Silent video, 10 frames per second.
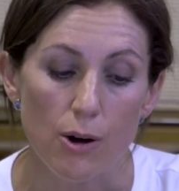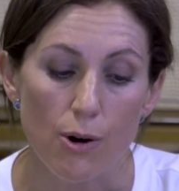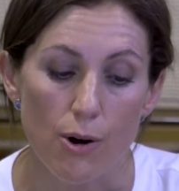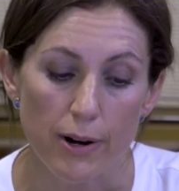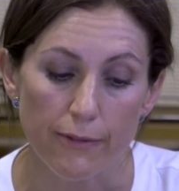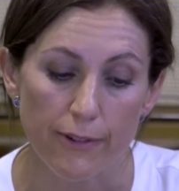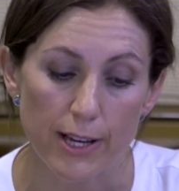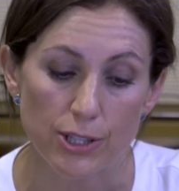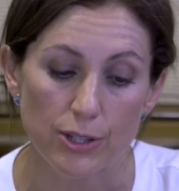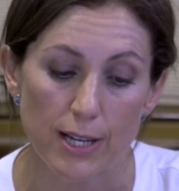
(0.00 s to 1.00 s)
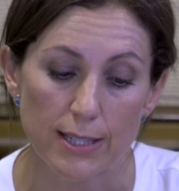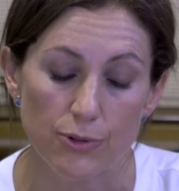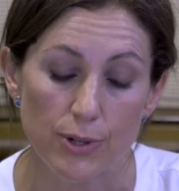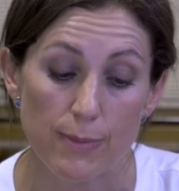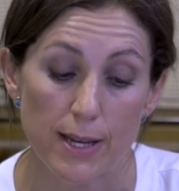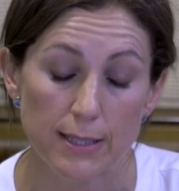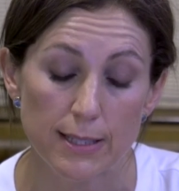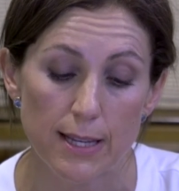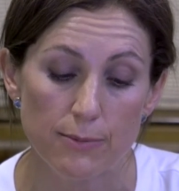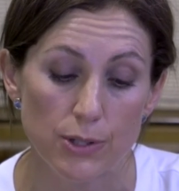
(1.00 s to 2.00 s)
core inflation has remained
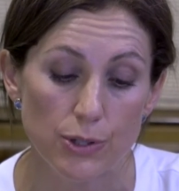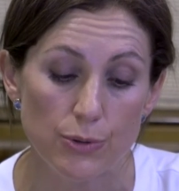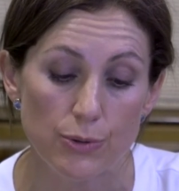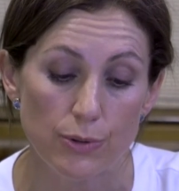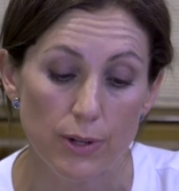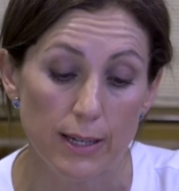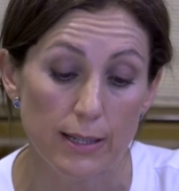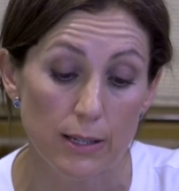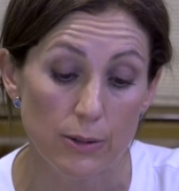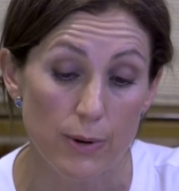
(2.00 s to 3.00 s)
subdued in the